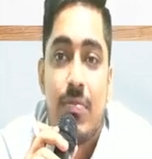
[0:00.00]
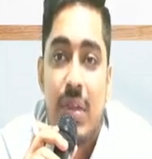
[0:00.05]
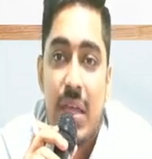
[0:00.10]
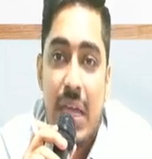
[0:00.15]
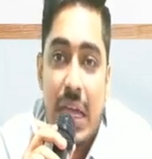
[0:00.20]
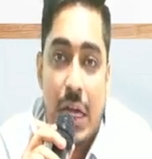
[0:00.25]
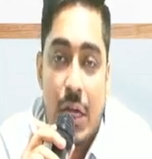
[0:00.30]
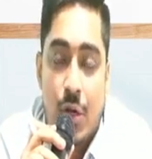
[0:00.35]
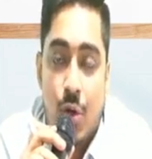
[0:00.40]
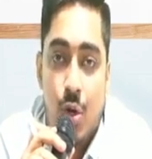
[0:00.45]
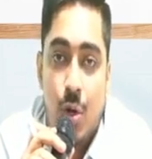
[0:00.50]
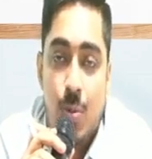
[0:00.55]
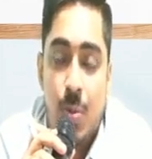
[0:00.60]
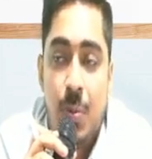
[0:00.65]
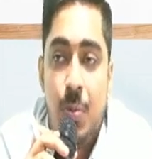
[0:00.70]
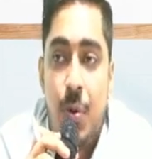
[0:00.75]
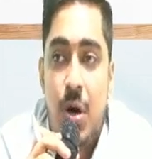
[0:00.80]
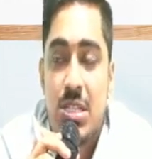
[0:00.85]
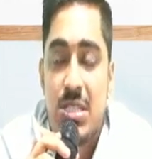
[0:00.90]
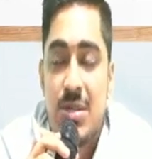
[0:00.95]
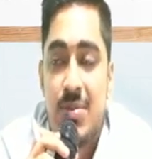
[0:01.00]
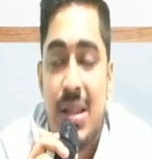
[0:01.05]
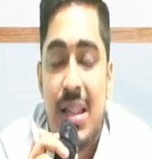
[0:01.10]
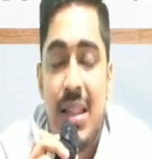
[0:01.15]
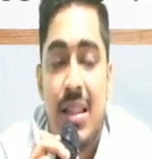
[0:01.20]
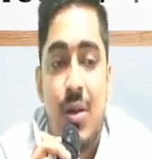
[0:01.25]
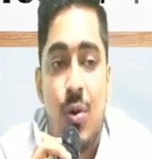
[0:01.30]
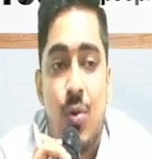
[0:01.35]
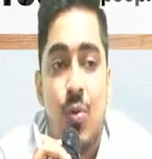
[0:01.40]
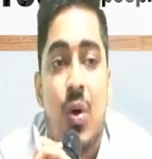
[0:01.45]
It could be possible
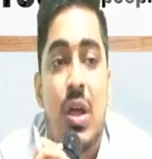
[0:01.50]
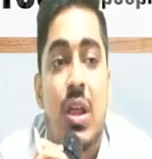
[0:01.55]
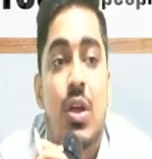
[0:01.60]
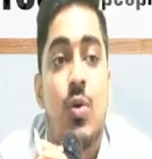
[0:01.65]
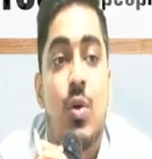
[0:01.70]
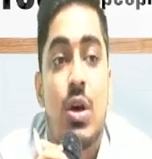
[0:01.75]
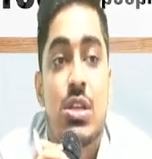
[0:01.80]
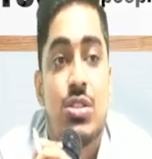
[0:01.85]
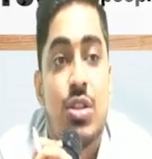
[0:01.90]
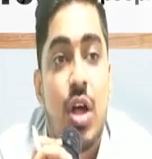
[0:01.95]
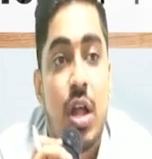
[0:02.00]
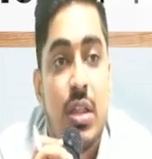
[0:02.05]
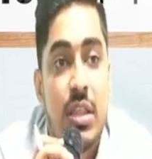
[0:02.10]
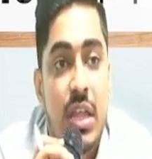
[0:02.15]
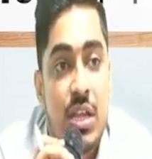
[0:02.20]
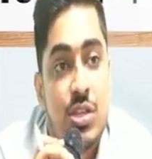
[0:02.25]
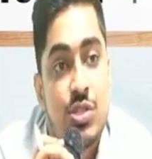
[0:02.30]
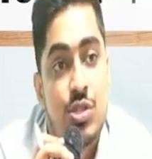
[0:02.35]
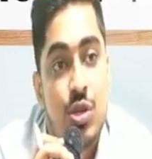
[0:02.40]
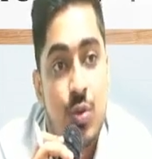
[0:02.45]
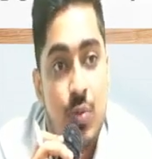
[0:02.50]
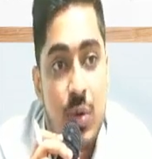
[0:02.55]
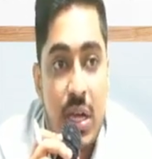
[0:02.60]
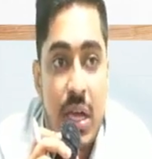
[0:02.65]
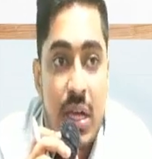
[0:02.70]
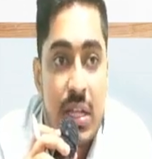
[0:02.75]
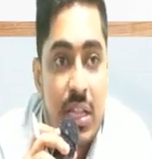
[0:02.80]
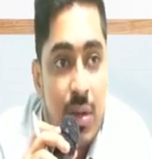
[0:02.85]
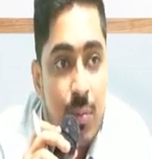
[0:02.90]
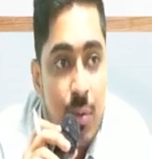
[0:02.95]
work was not there, so we
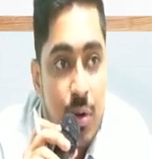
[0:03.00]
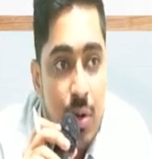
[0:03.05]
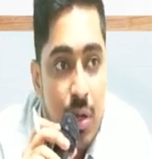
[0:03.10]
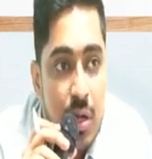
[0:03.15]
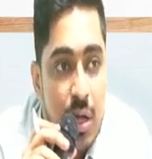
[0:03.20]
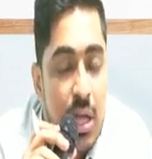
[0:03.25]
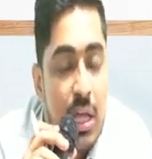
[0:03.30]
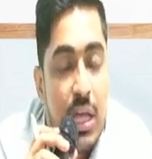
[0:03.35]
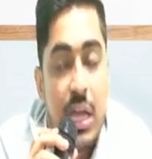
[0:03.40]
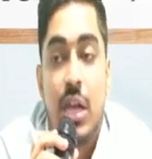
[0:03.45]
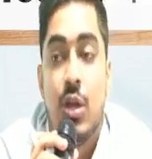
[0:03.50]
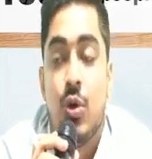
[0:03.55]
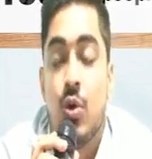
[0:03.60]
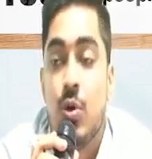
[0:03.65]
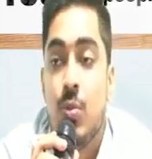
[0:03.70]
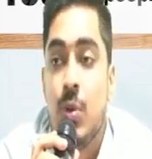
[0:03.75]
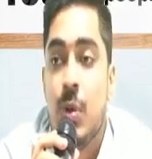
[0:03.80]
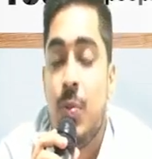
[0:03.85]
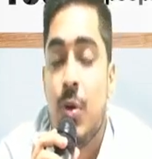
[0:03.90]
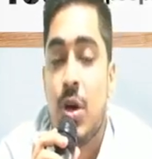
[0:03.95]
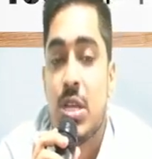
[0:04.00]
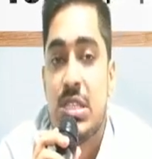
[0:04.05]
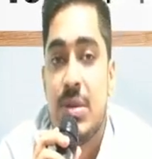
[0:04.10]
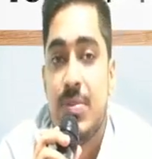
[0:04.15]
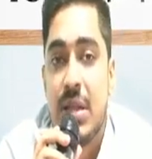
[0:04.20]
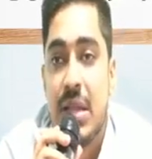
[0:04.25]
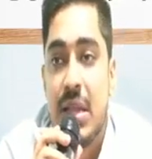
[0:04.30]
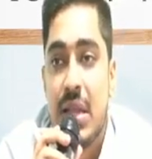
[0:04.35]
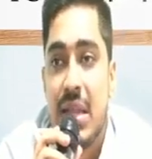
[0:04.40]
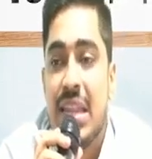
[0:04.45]
kicked them out. It could be
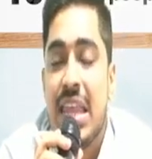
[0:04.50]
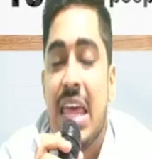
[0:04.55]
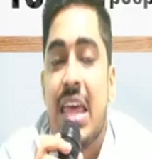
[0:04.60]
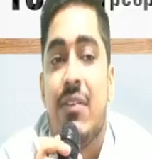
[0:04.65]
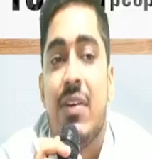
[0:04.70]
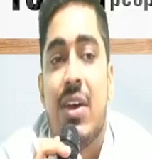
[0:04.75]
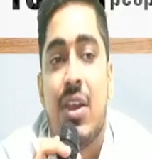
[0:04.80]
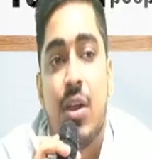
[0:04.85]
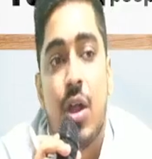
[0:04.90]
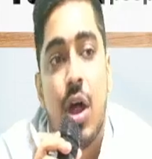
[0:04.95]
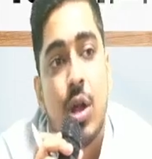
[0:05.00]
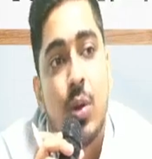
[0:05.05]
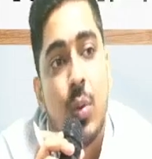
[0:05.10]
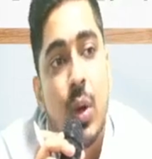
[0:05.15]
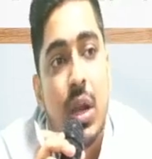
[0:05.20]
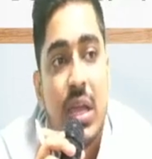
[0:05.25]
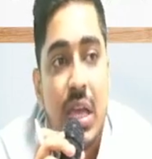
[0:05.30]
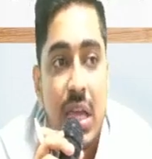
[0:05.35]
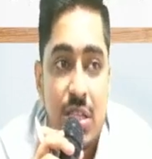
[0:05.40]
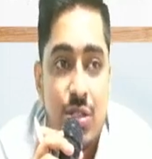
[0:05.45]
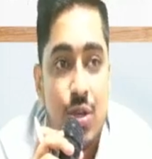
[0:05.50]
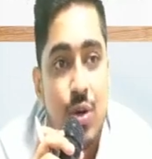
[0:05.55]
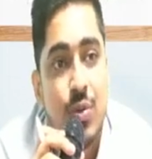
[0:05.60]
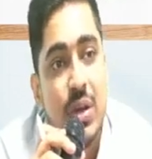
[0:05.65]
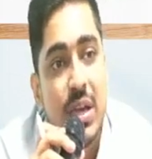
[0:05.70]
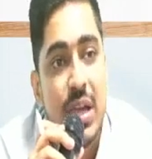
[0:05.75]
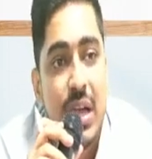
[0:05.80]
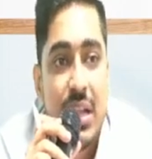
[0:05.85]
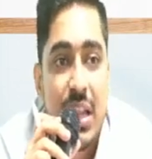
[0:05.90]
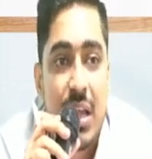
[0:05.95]
possible they were not working, so we
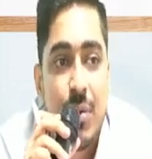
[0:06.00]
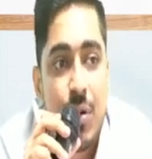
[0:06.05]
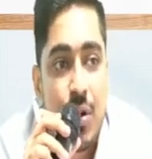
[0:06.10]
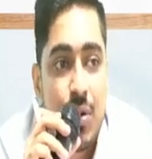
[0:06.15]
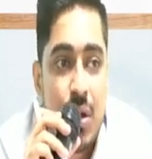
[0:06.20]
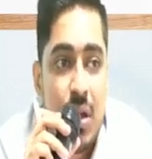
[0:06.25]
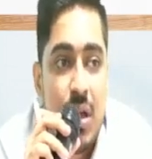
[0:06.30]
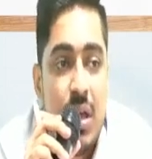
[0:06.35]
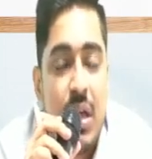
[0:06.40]
kicked them out.